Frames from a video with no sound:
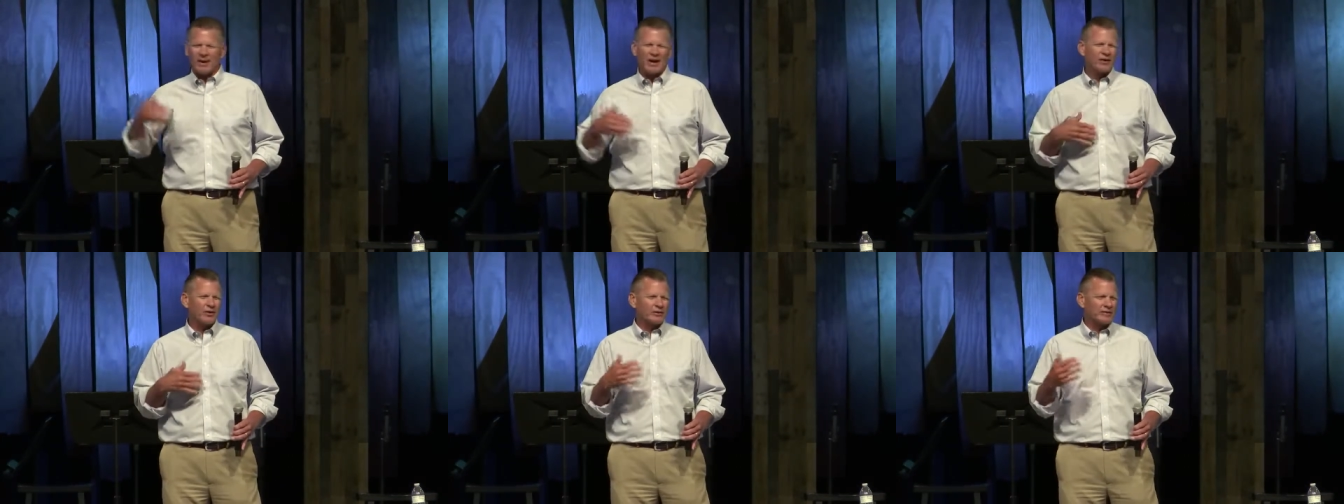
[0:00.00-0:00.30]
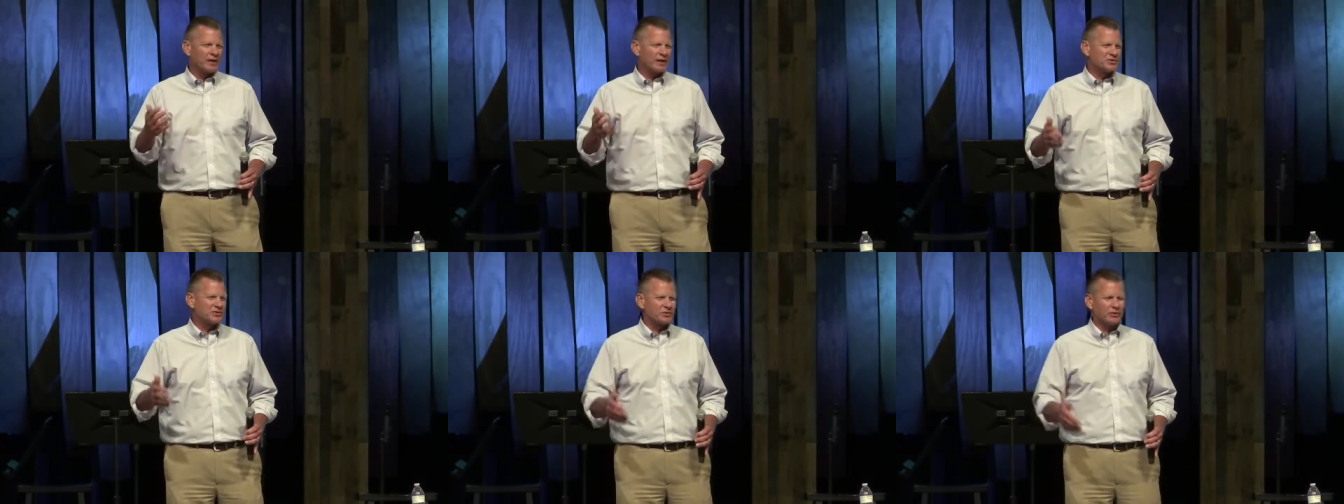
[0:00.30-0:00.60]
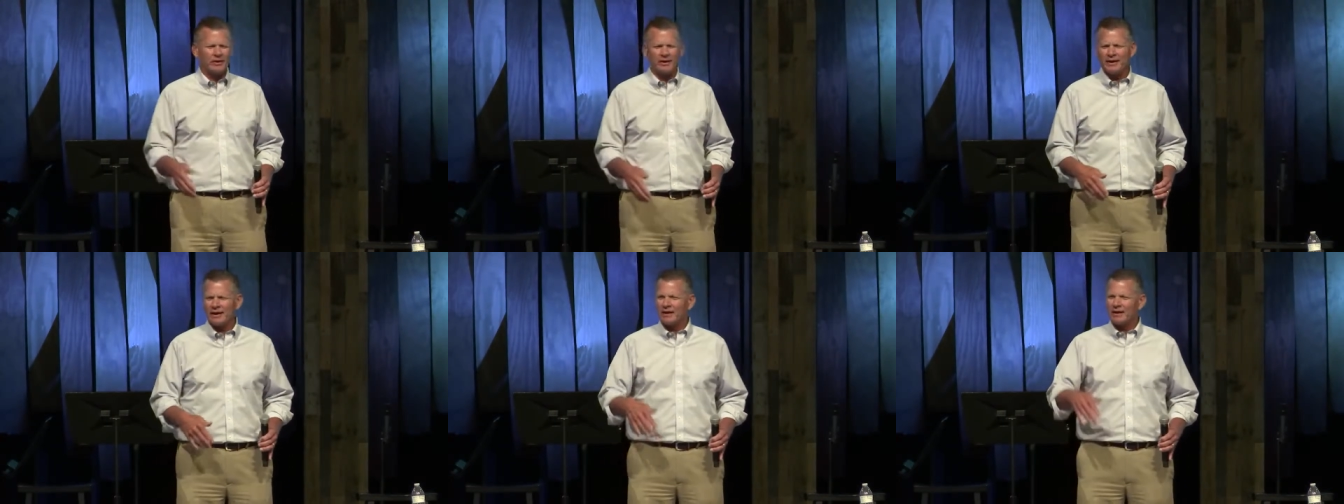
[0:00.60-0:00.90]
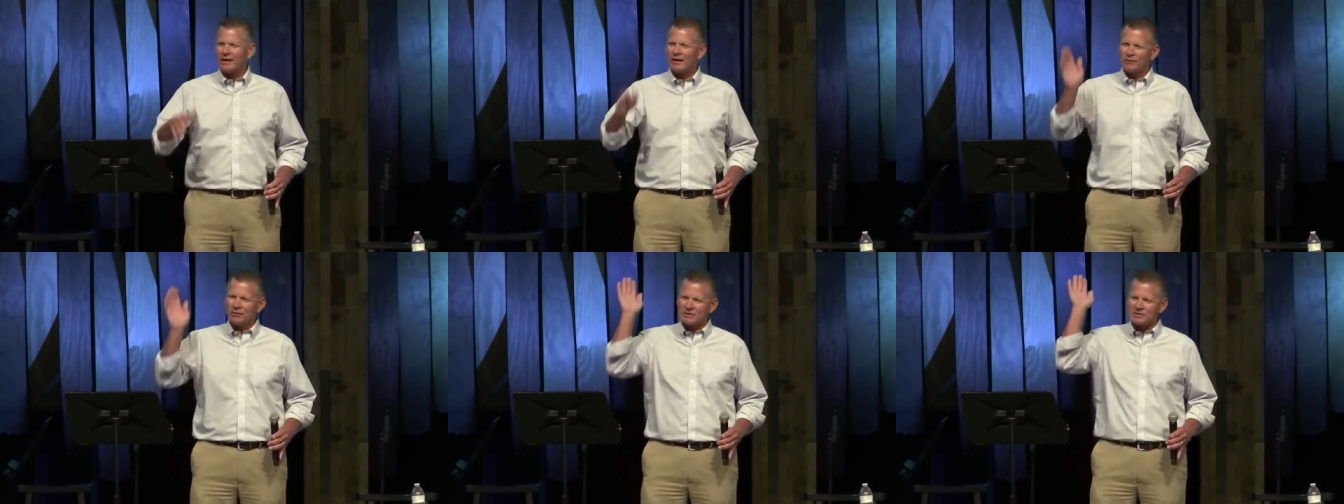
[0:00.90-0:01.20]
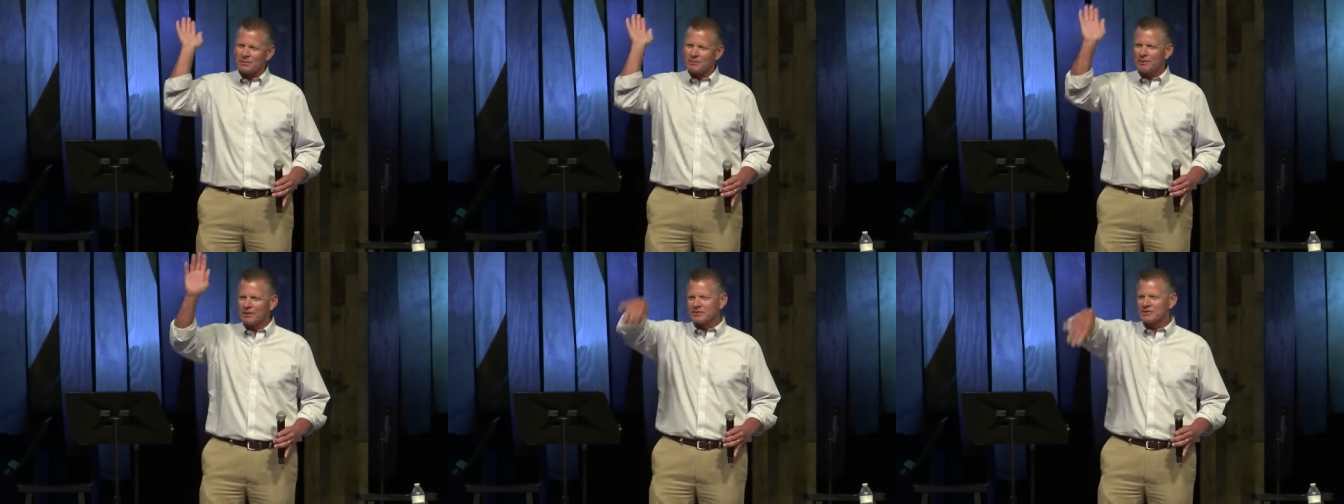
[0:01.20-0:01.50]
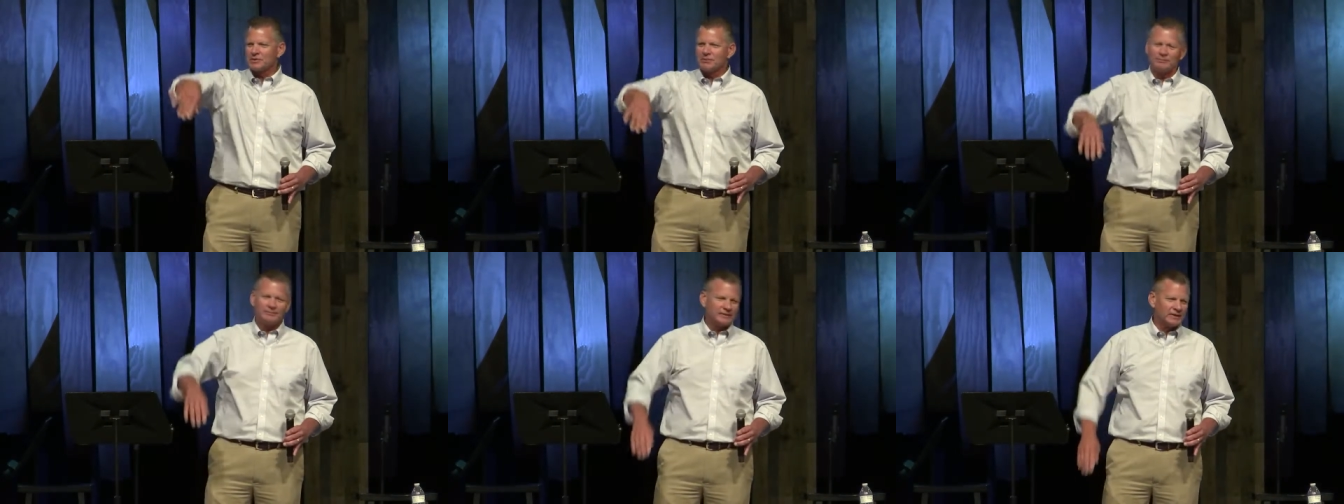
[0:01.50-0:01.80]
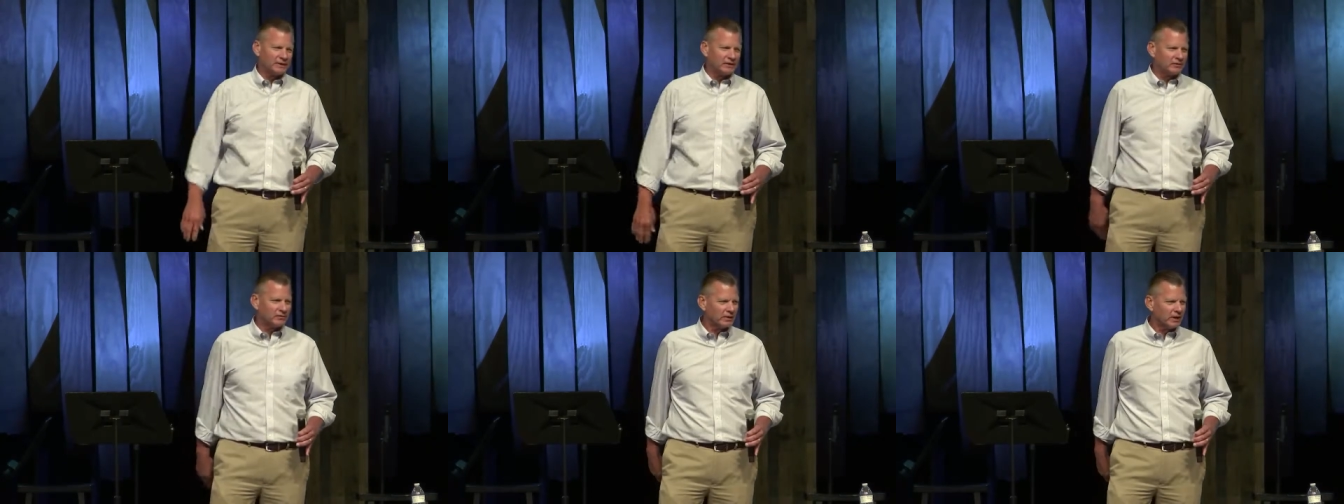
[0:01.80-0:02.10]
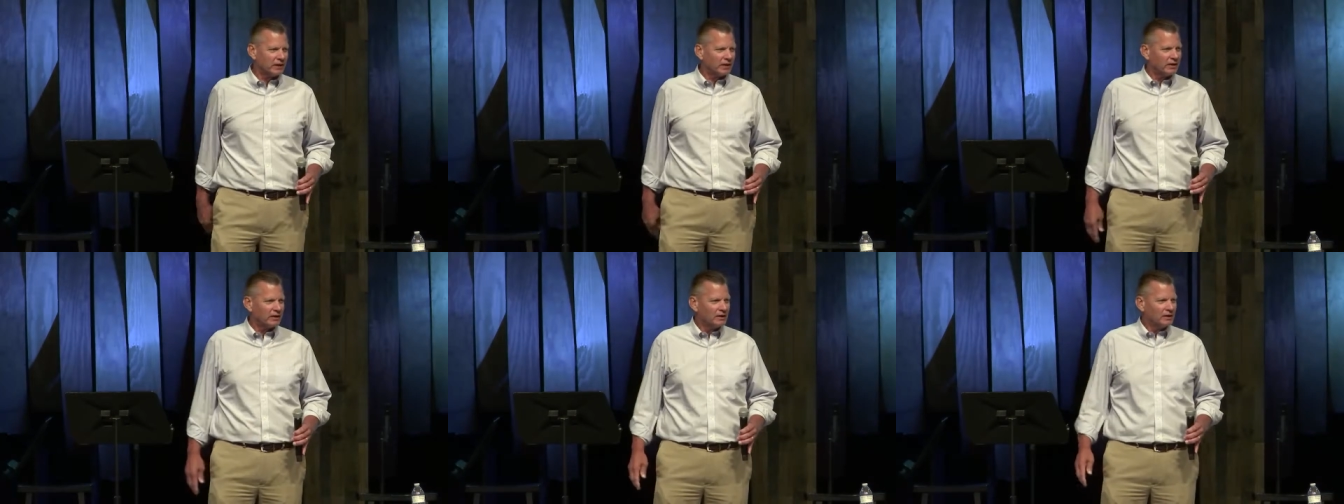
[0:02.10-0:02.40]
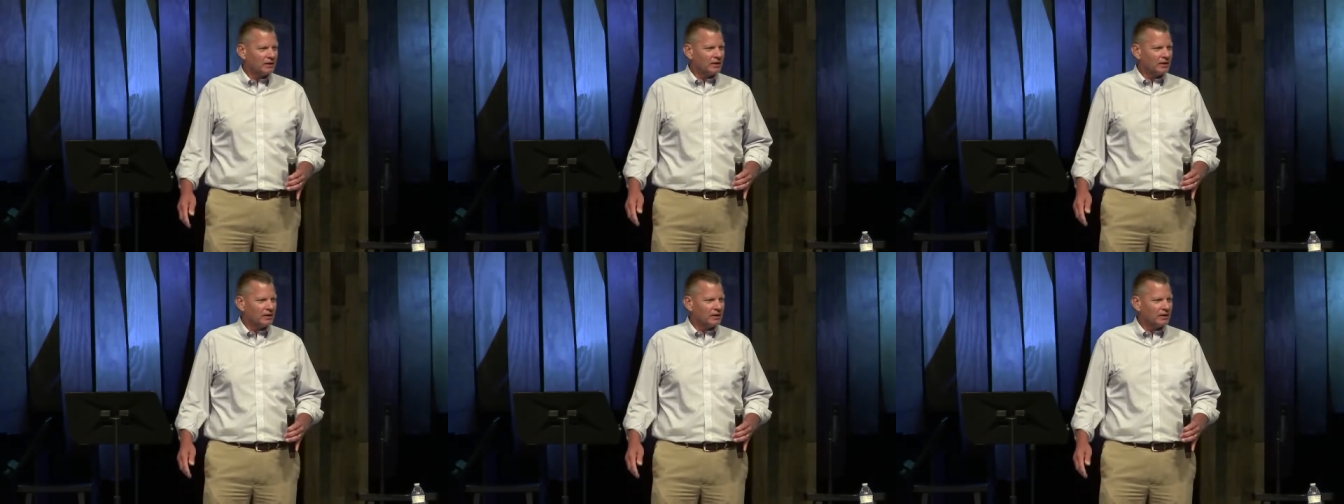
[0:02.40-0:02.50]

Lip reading: I heard that story. What's a bunch of, right.